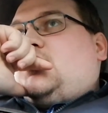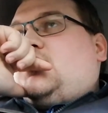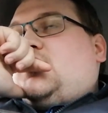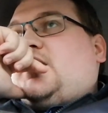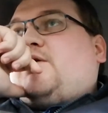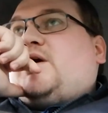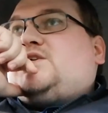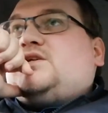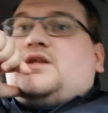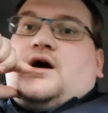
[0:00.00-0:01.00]
a
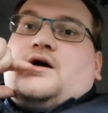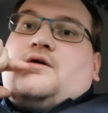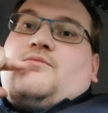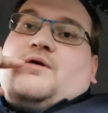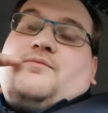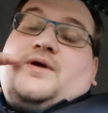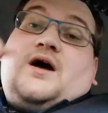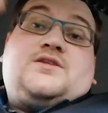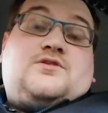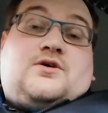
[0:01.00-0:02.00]
question that, we
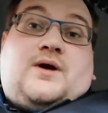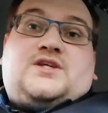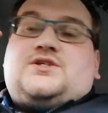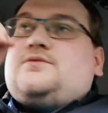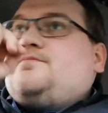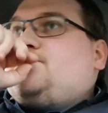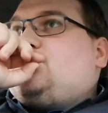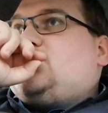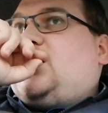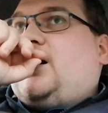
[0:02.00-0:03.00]
answer a question
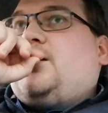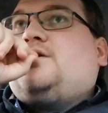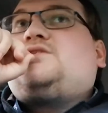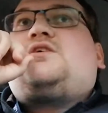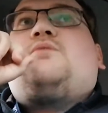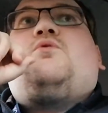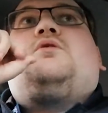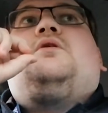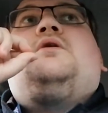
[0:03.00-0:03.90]
that I heard someone